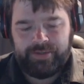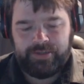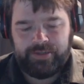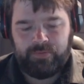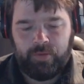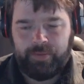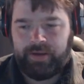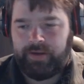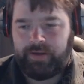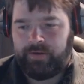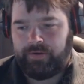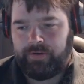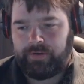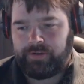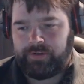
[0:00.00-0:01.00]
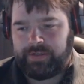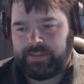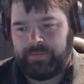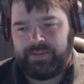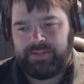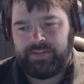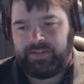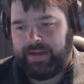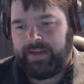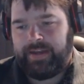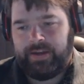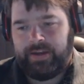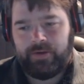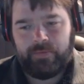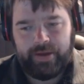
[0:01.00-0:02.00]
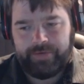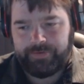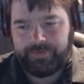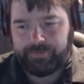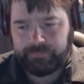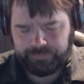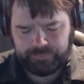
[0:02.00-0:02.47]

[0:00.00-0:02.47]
as a woman or dressing up as a lady or whatever